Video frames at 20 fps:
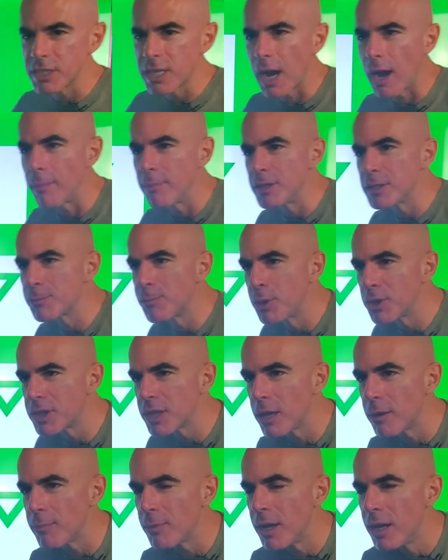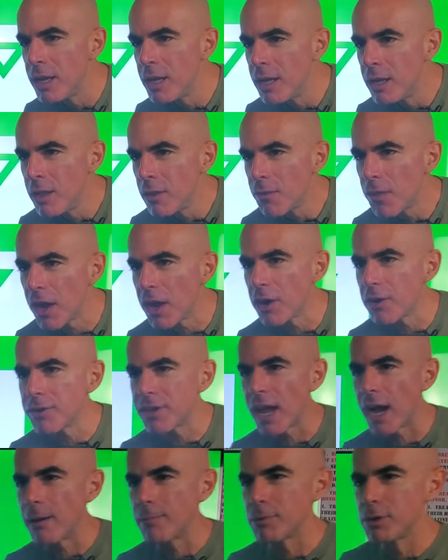comments, put them there
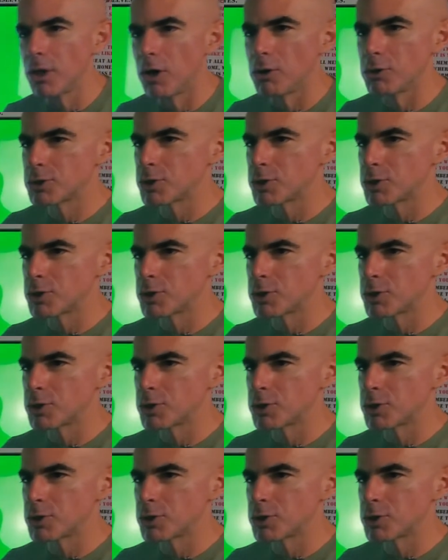down below.